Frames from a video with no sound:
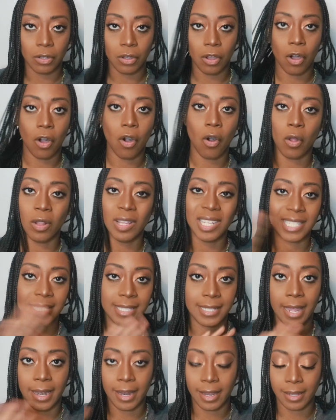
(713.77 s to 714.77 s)
a whole
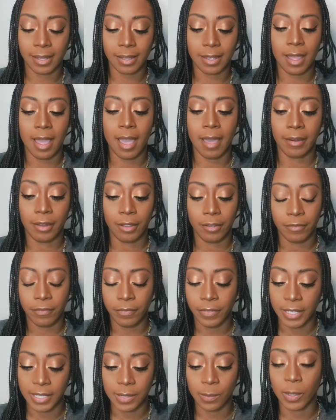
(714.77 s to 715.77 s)
aesthetic out
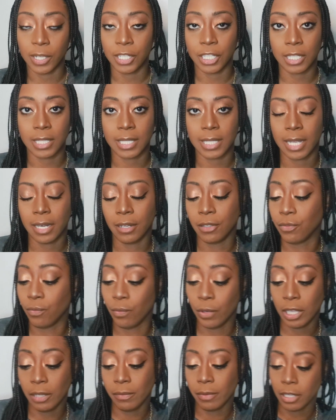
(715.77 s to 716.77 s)
of these widgets, and it's
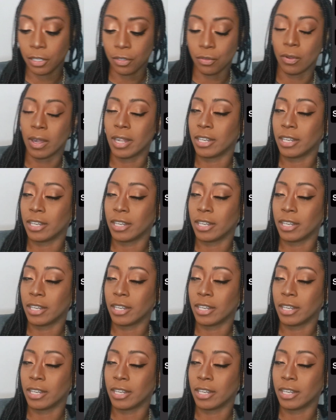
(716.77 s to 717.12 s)
really, really cool.